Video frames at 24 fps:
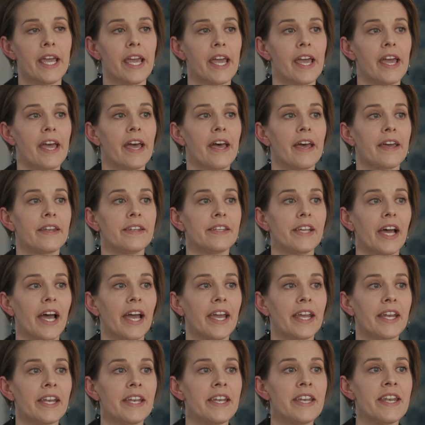And
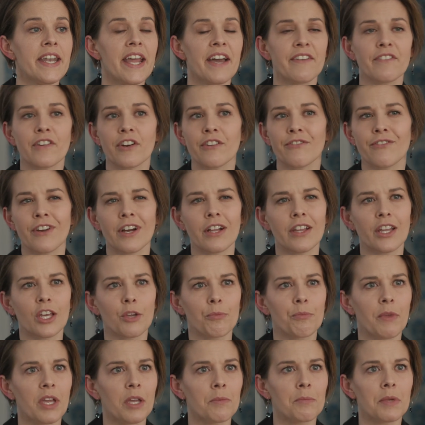I never felt
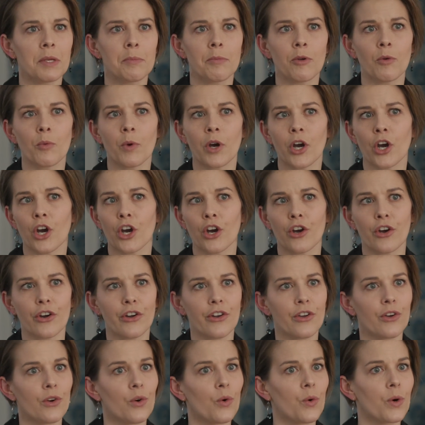like Maine people were
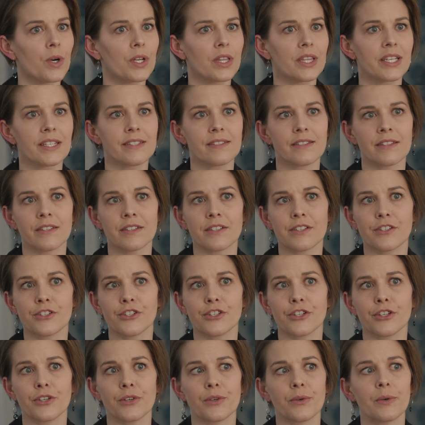heard or listened
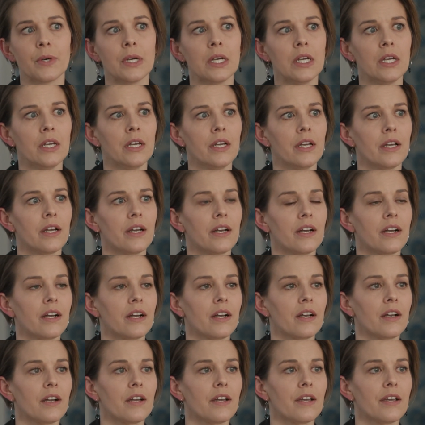to.
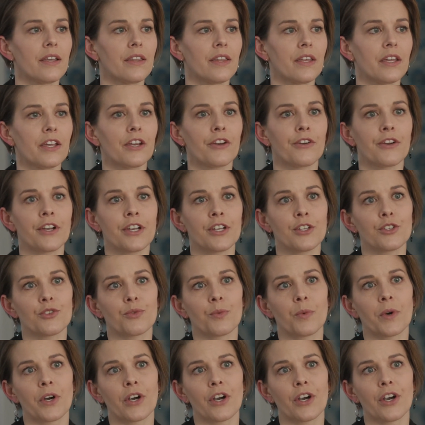The
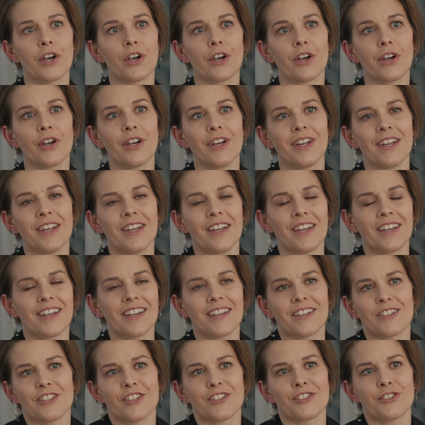hearings were
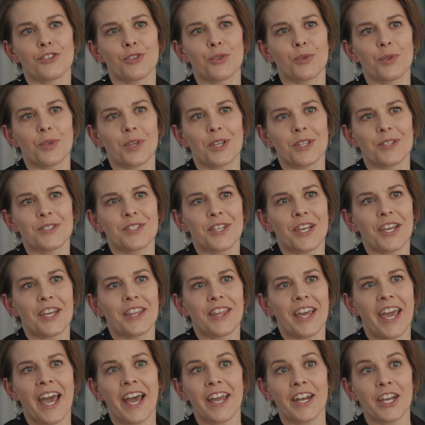just so they could say
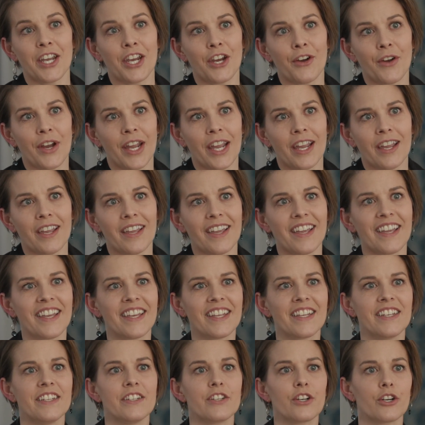they had a hearing
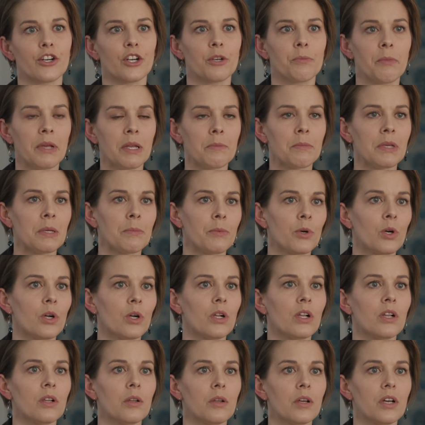and heard Maine
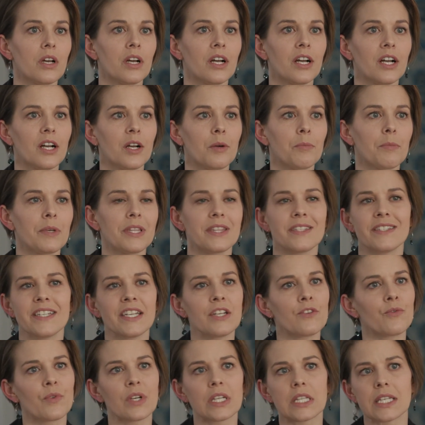people, but
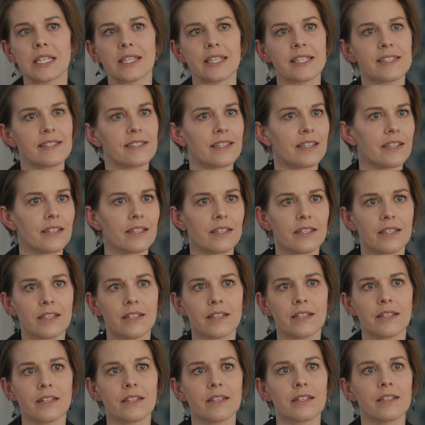didn't really listen.
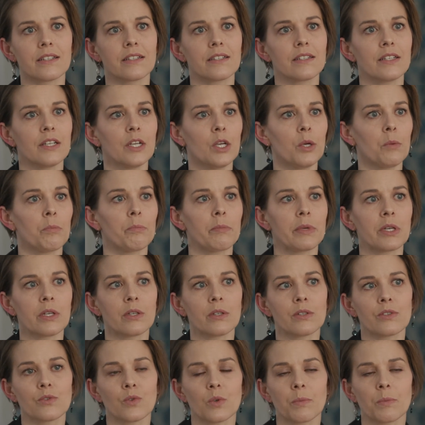And bills